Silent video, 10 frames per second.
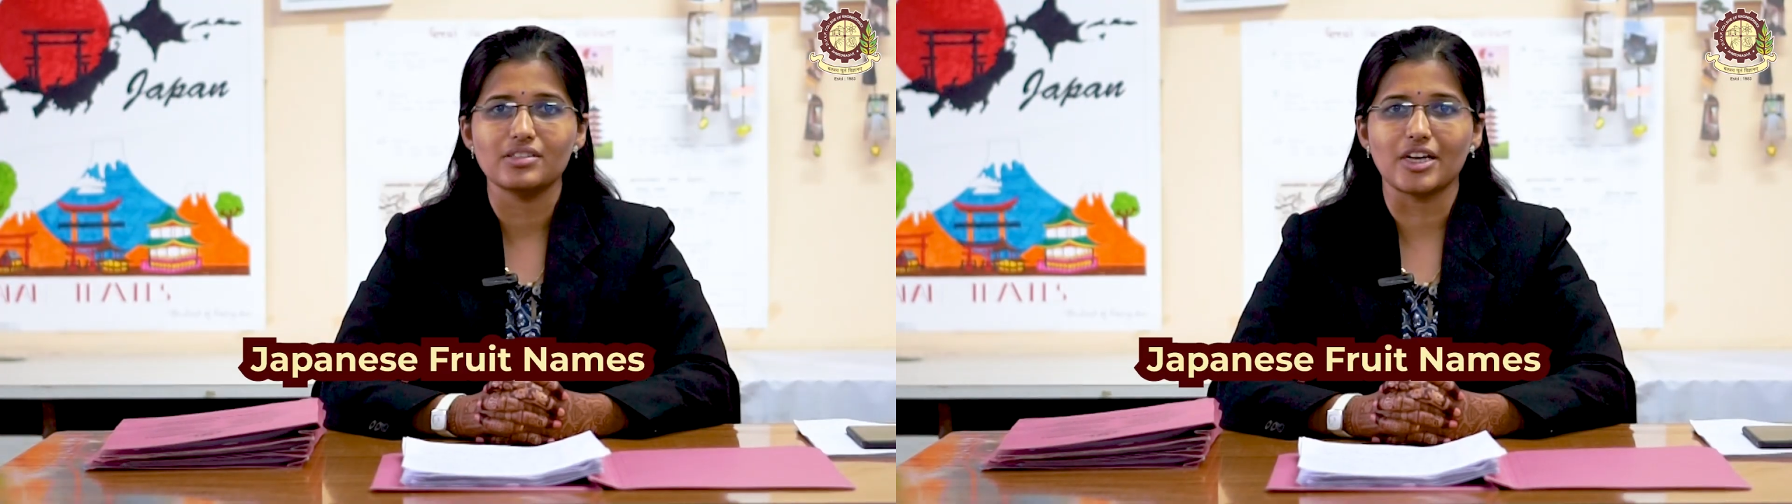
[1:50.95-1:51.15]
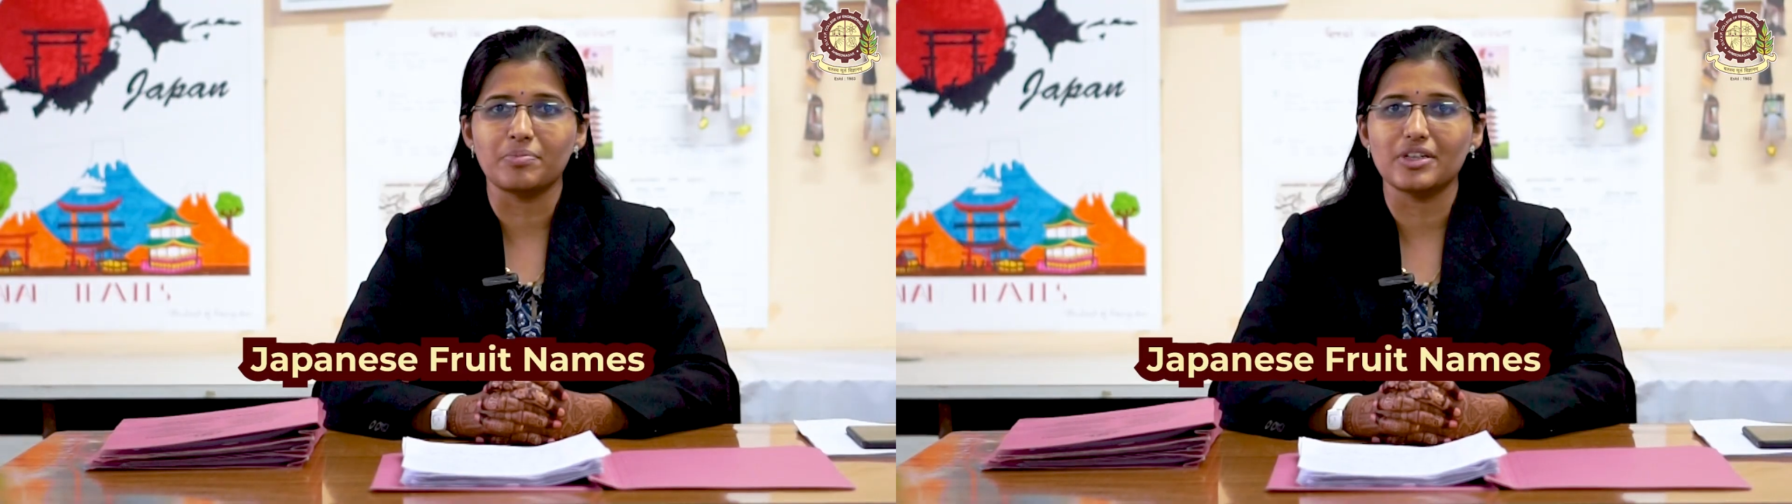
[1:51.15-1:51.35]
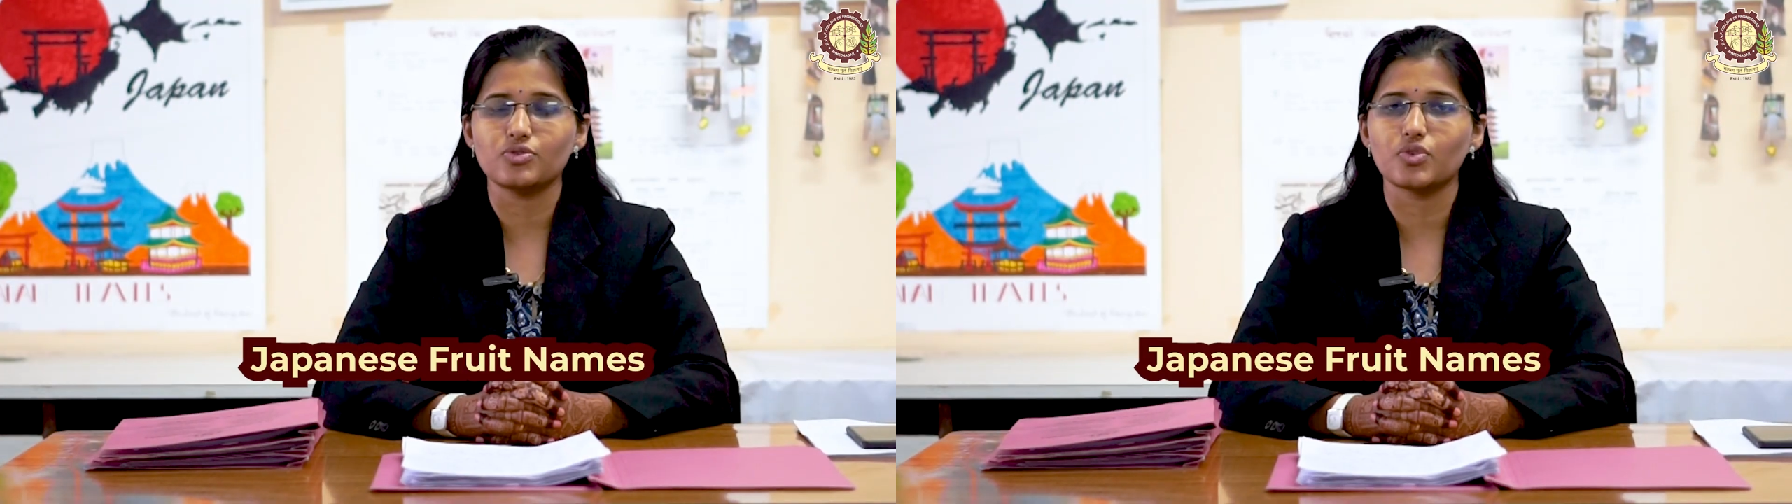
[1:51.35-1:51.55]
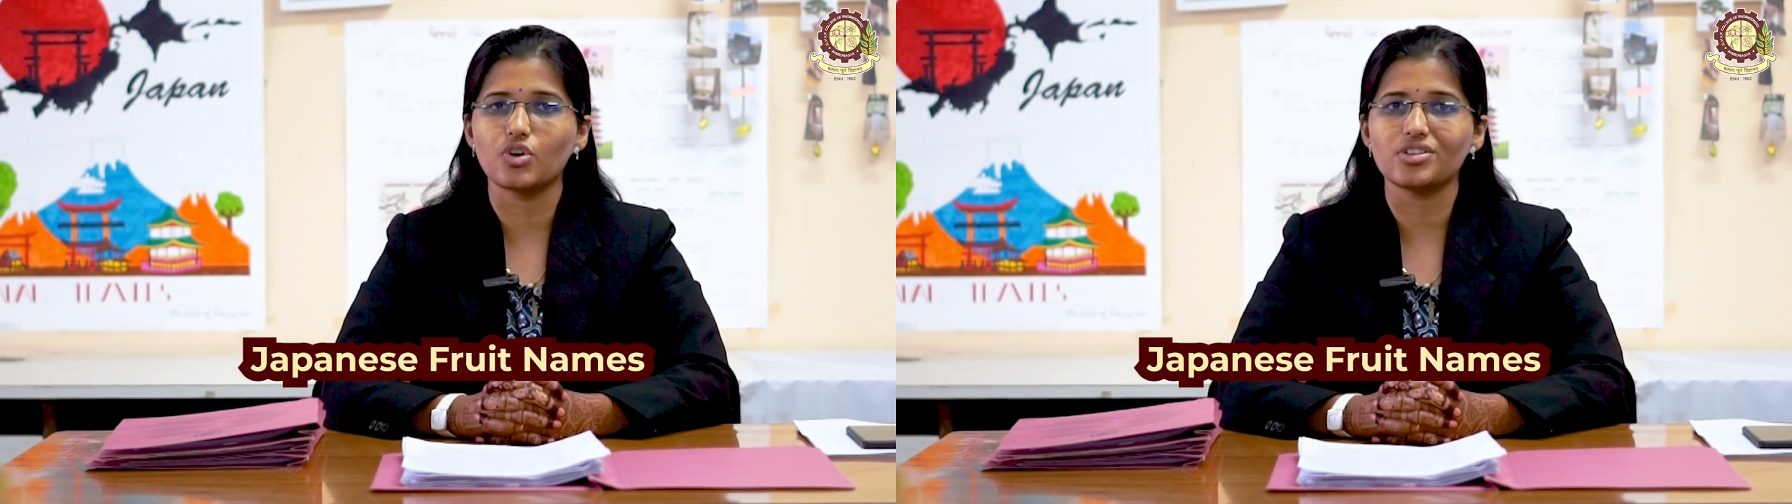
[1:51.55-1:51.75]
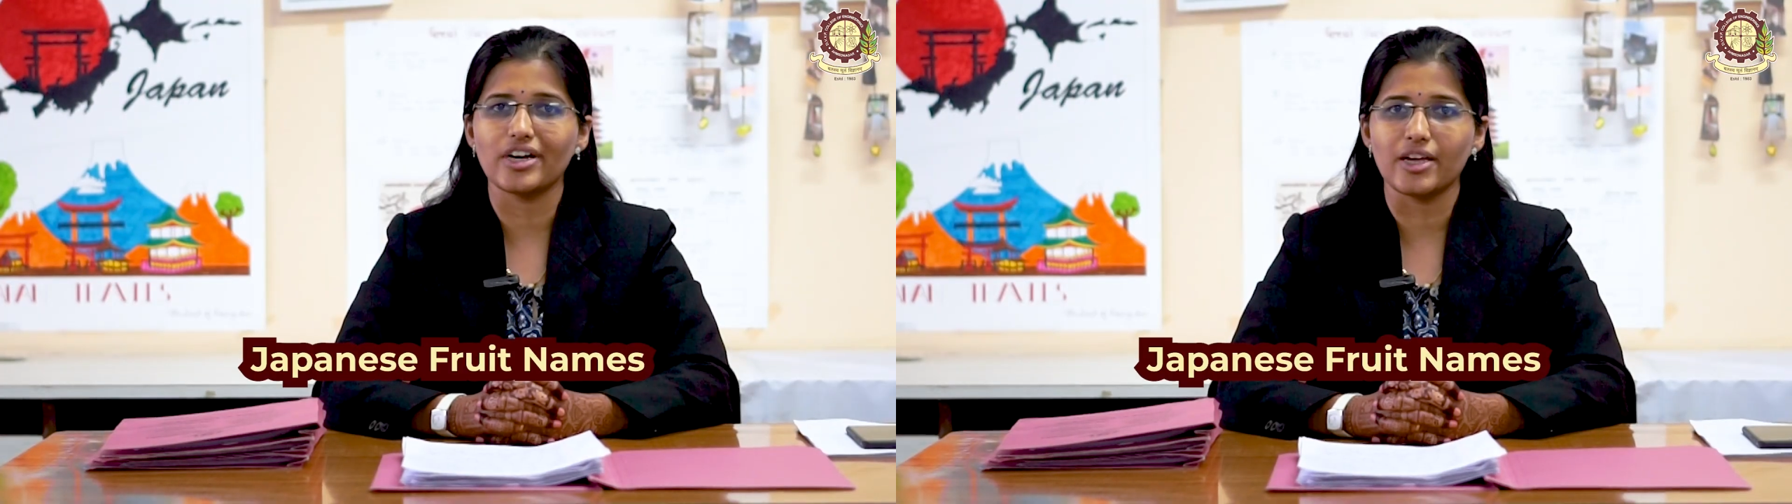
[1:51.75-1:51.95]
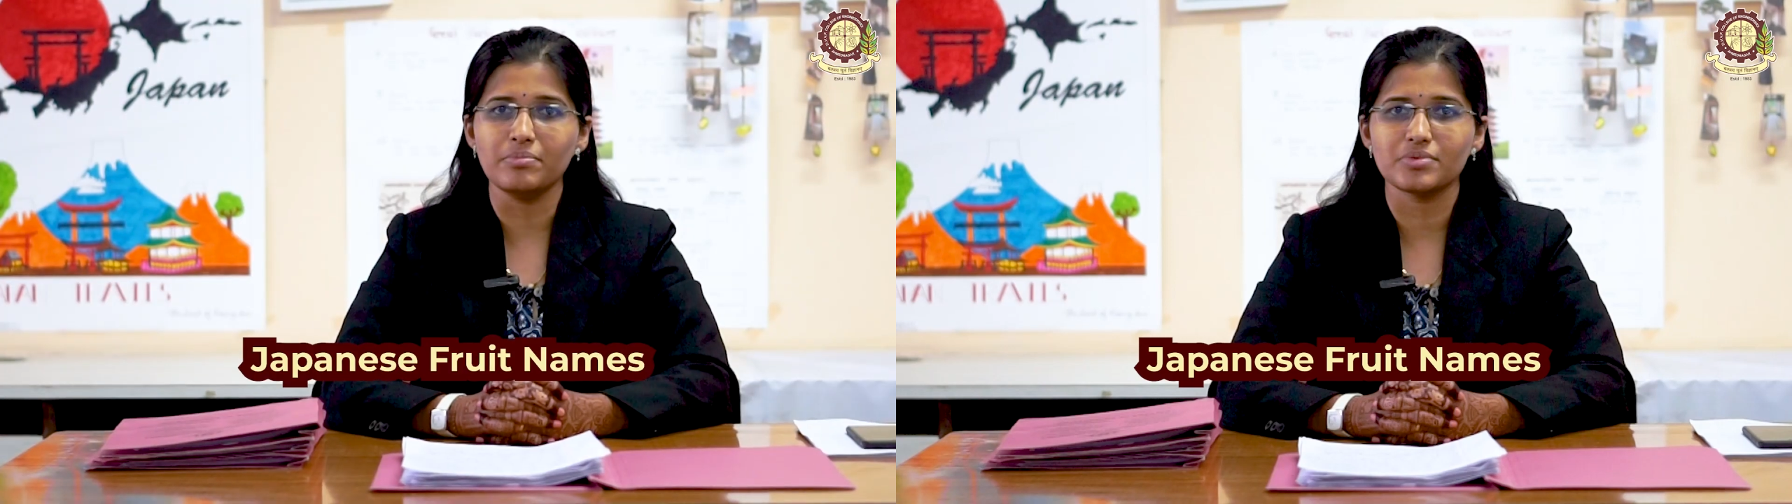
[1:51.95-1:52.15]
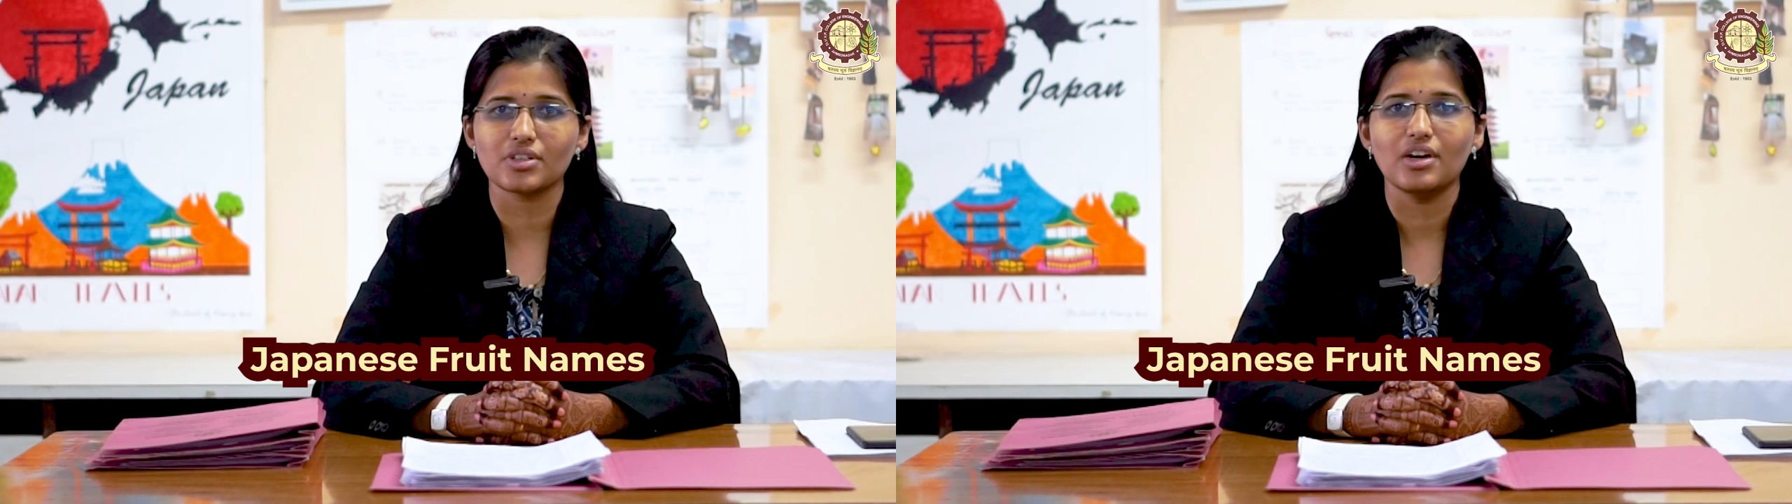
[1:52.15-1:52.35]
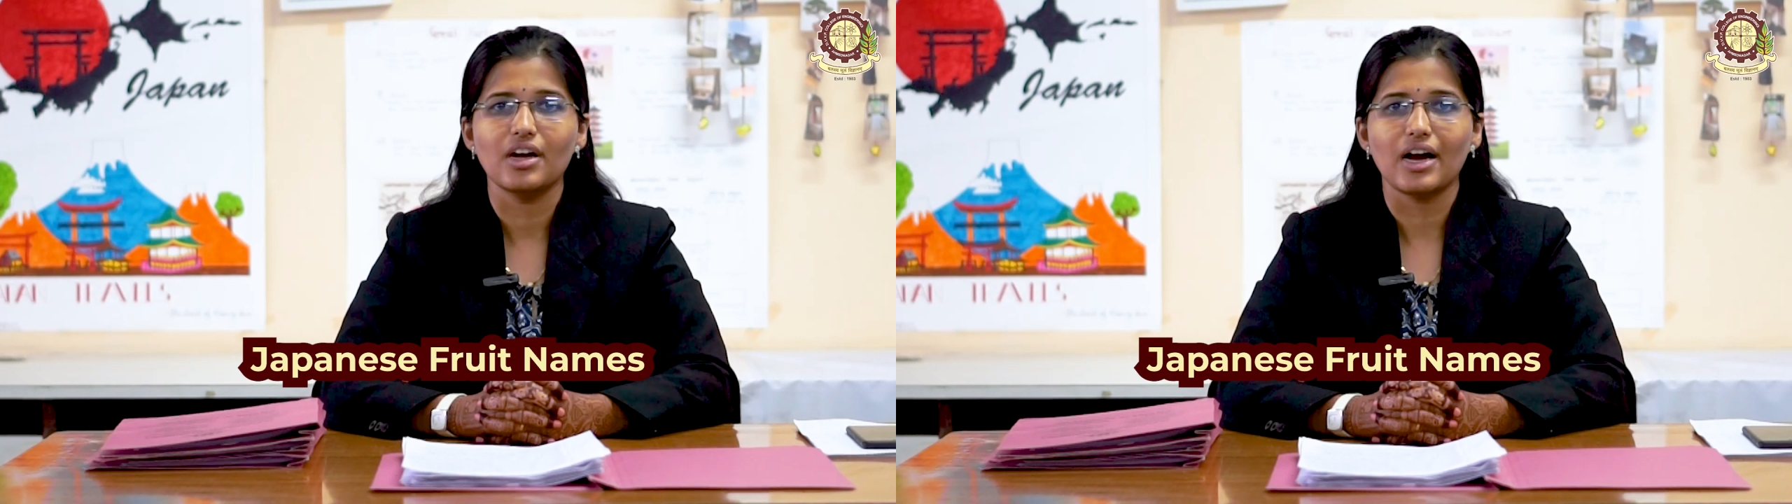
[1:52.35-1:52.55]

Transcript: Japanese fruit names,